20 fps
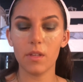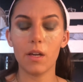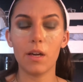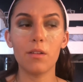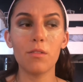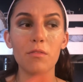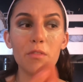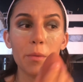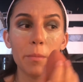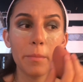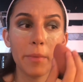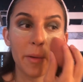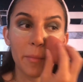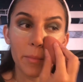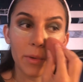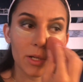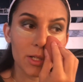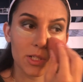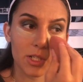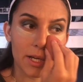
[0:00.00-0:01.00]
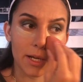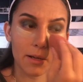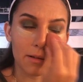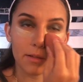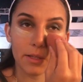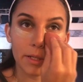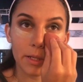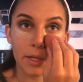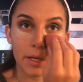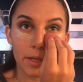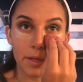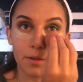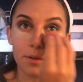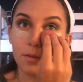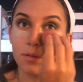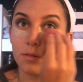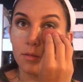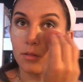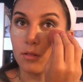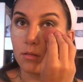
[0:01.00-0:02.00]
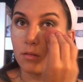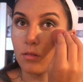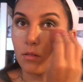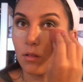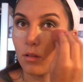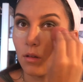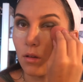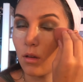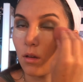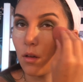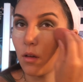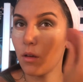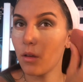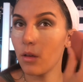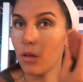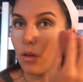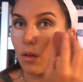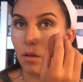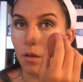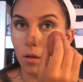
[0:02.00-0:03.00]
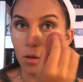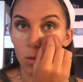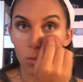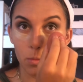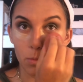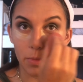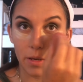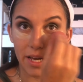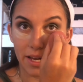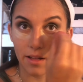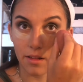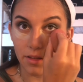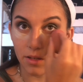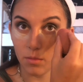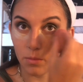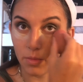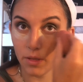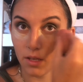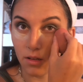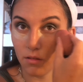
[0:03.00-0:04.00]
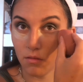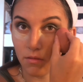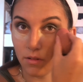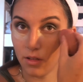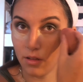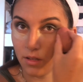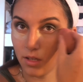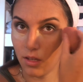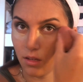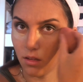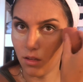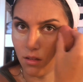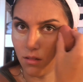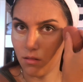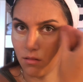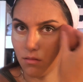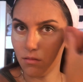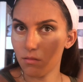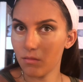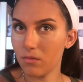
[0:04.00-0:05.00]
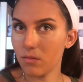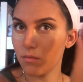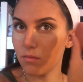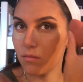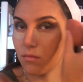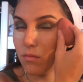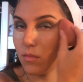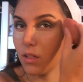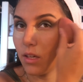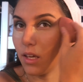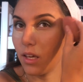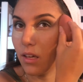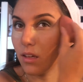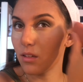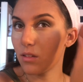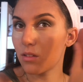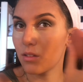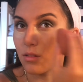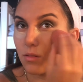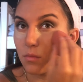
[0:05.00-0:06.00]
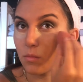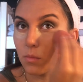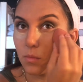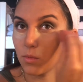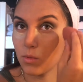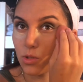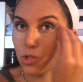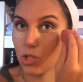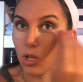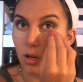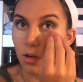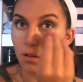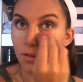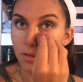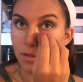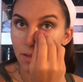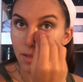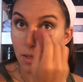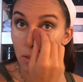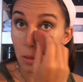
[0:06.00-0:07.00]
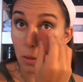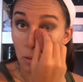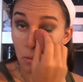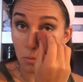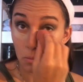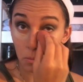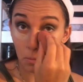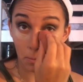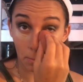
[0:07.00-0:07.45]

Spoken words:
I don't remember Jaclyn Hill's palette being really, like, chalky.